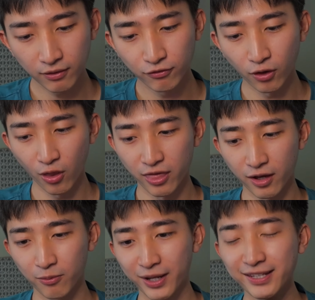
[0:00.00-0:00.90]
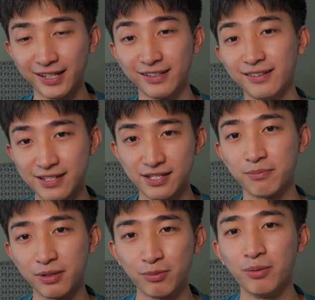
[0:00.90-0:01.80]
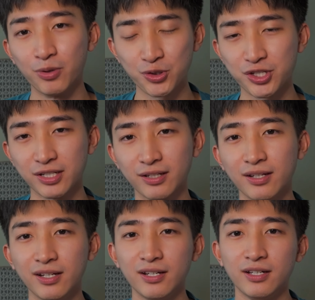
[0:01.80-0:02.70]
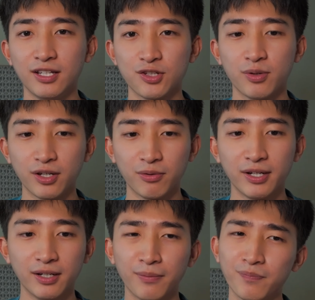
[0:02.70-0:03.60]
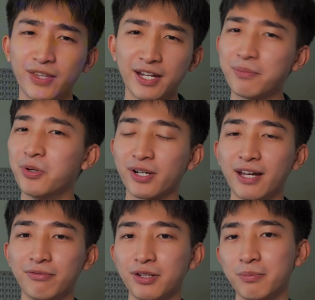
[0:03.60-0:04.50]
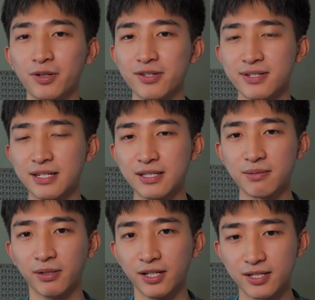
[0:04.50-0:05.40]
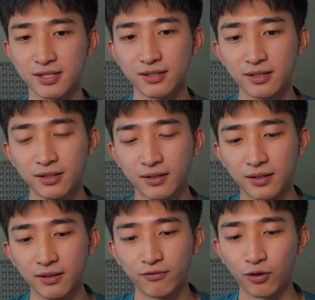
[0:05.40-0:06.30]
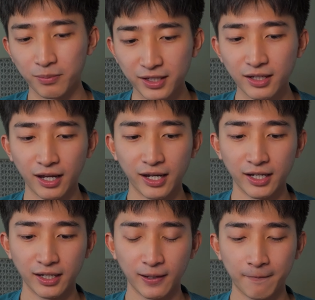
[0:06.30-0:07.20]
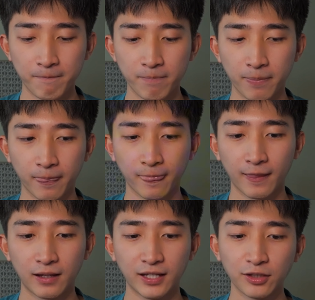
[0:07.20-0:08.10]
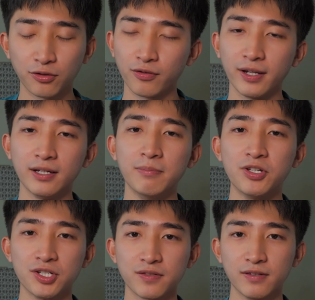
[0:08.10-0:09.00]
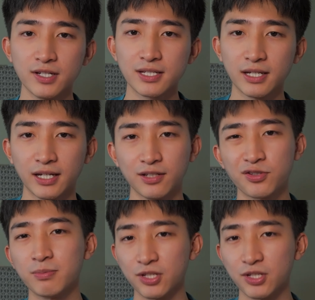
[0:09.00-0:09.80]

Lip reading: for the one that needs a bit more motion, that's where you want to think more carefully about the scenes, because for me, I like to create the images first, and I use